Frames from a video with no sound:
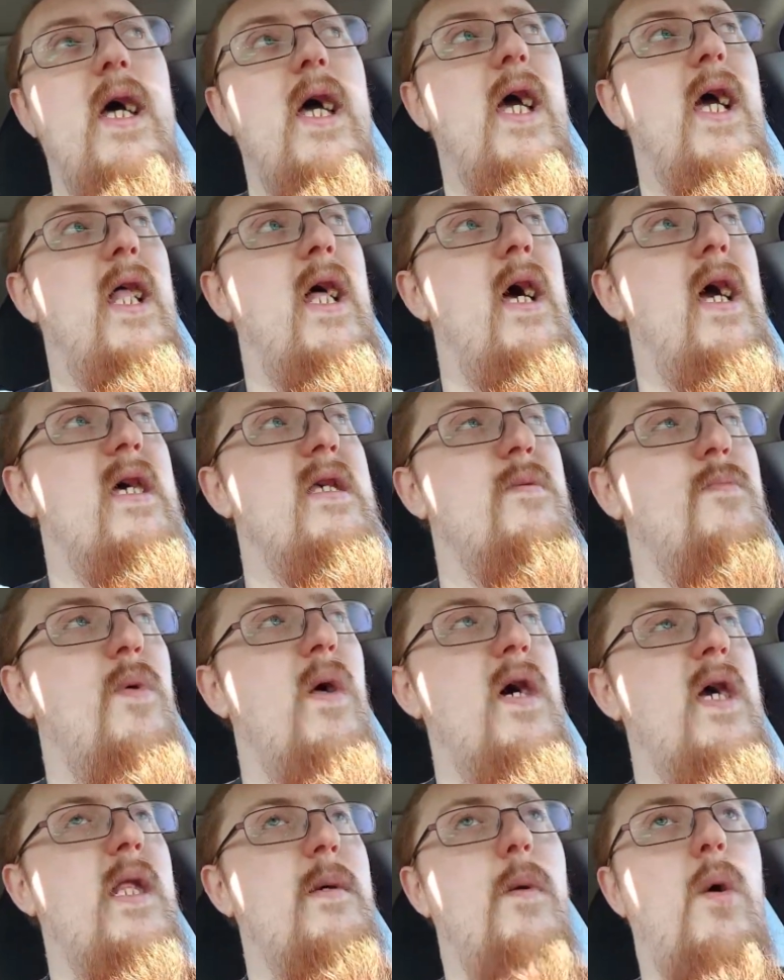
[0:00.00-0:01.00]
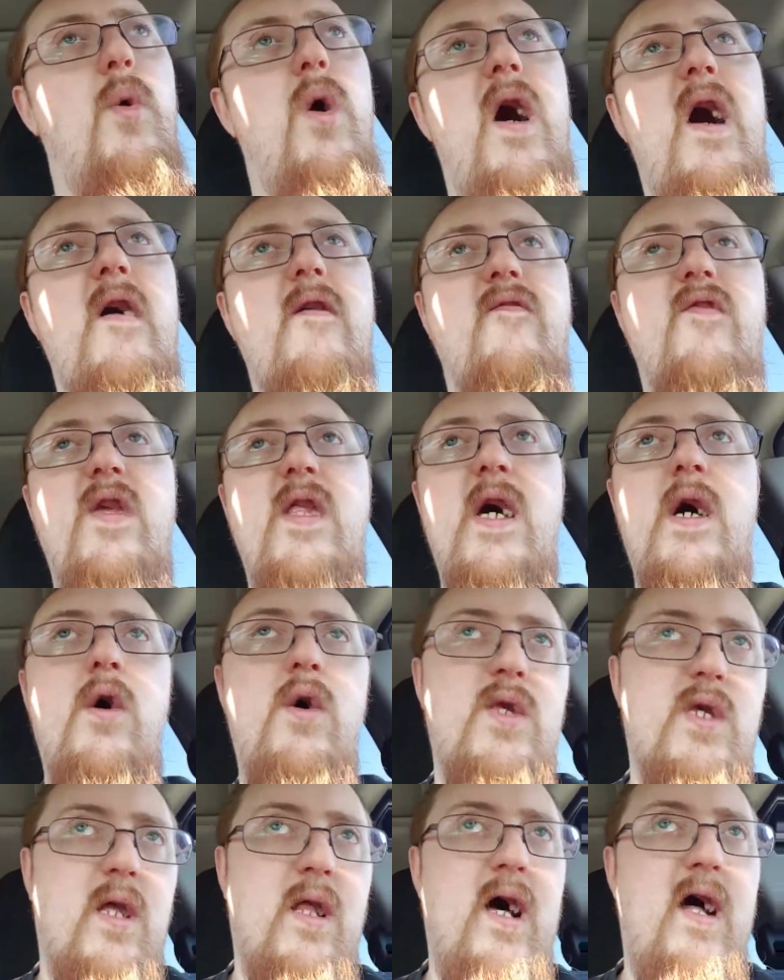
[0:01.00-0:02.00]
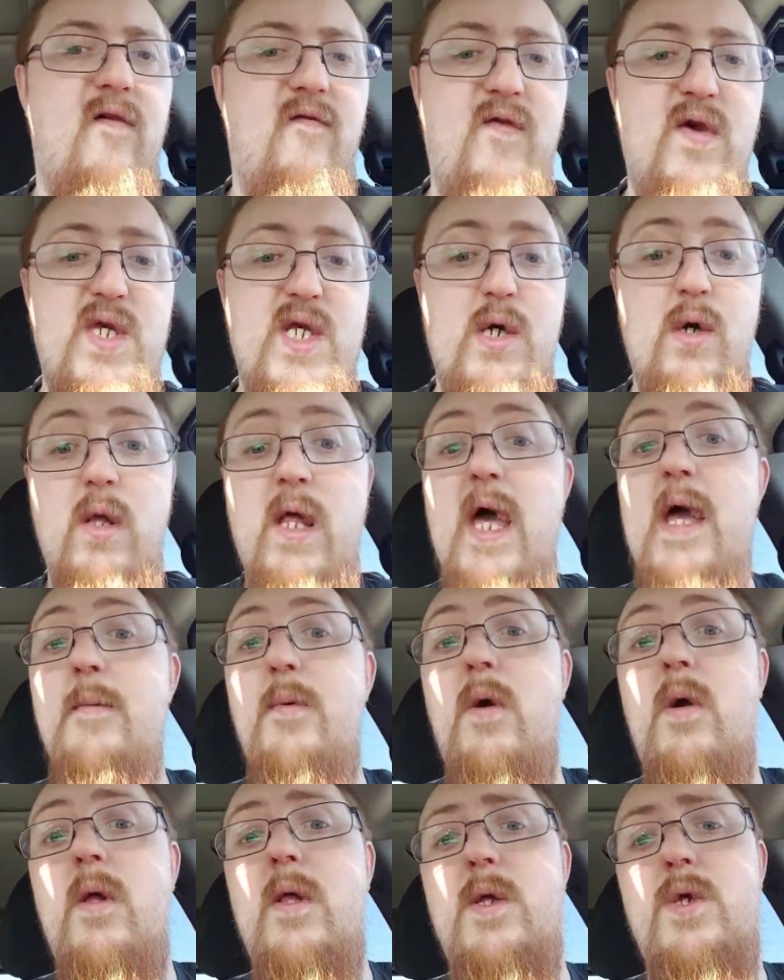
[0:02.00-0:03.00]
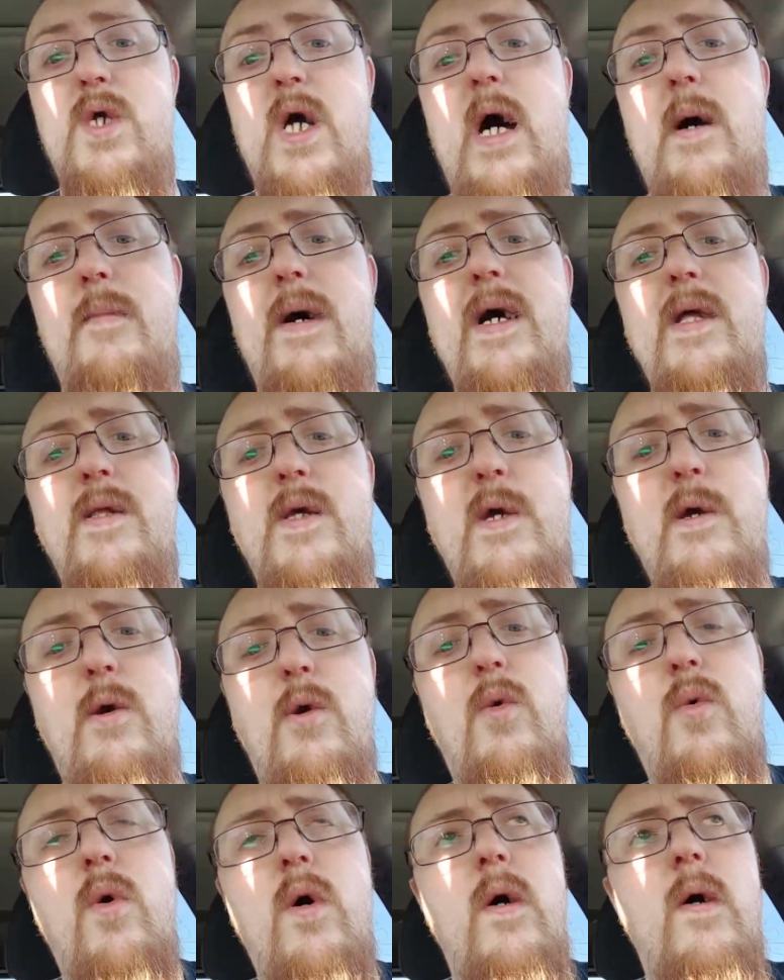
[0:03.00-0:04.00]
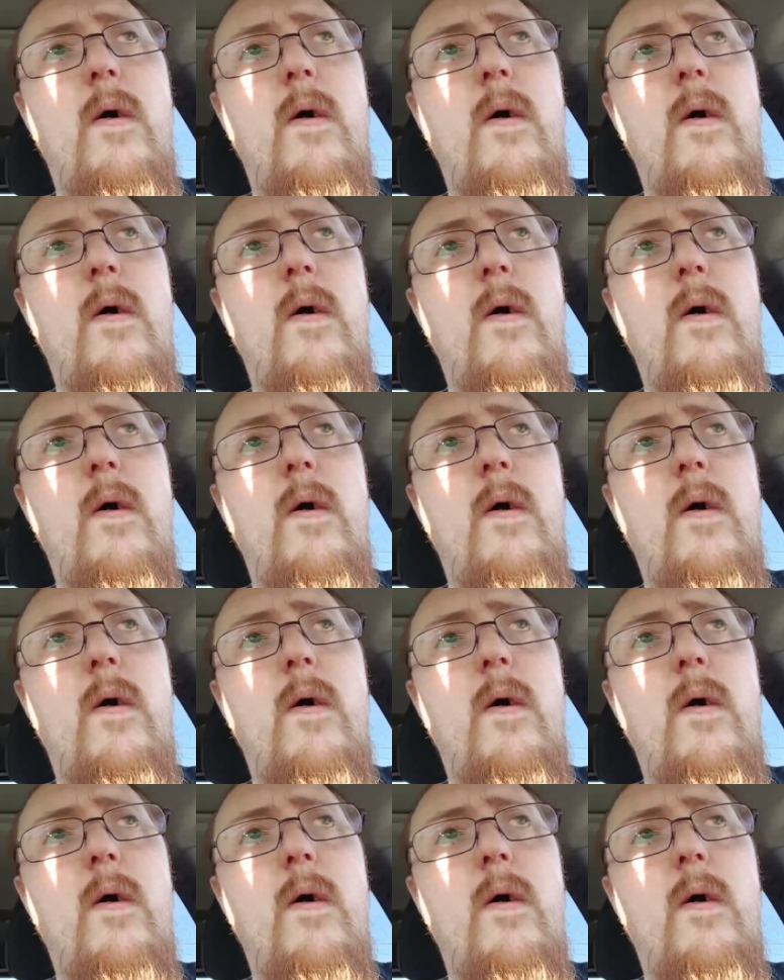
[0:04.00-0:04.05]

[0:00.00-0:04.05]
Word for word: And I explain to my wife, you know, it's a lot of physical labor, it's a job I do.